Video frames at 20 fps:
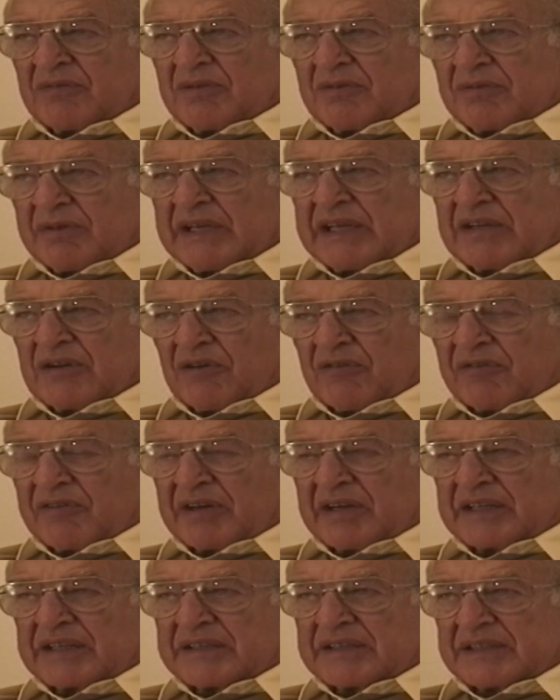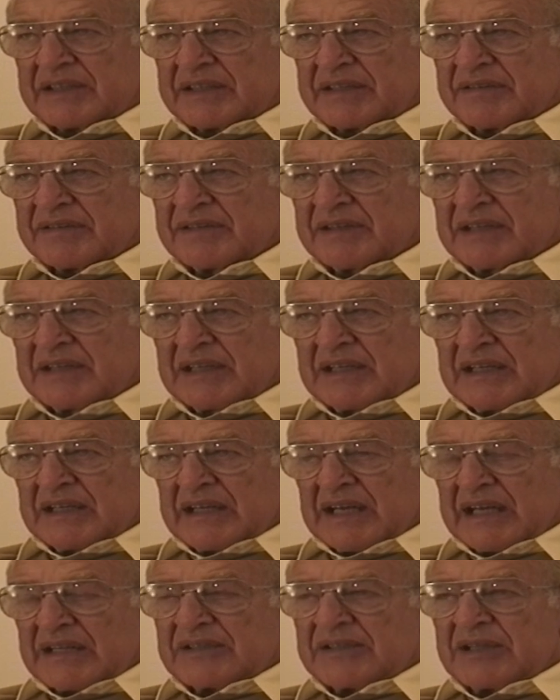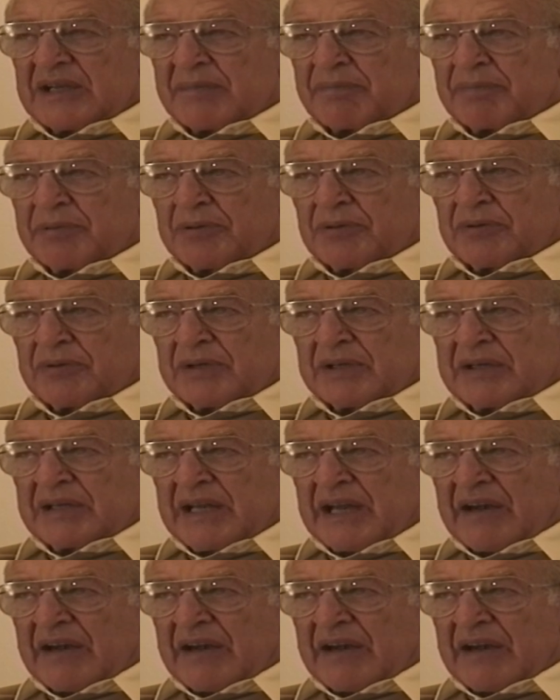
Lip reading: week over at Yeppoon